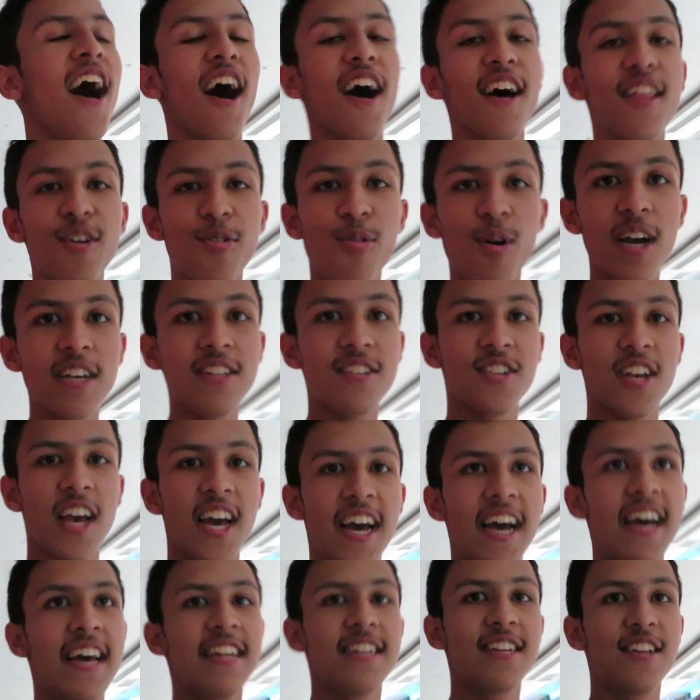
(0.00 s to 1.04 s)
otherwise,
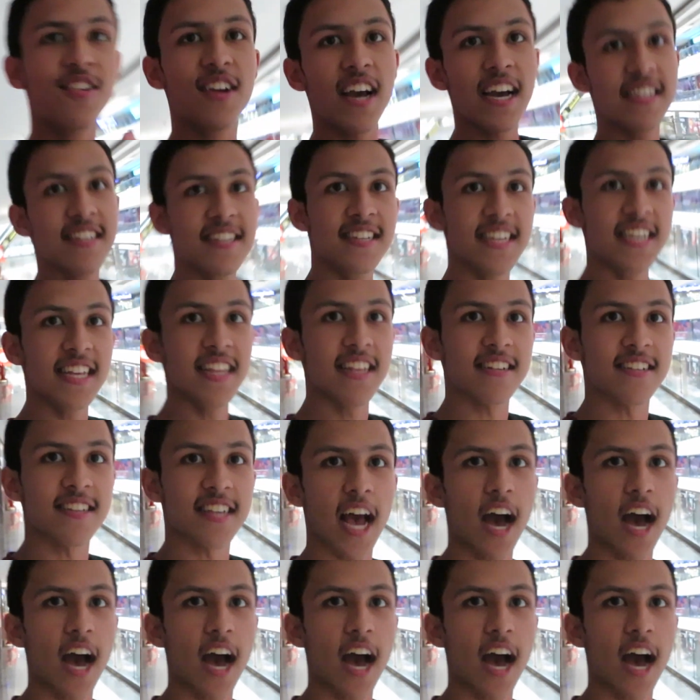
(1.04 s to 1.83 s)
do you guys see this?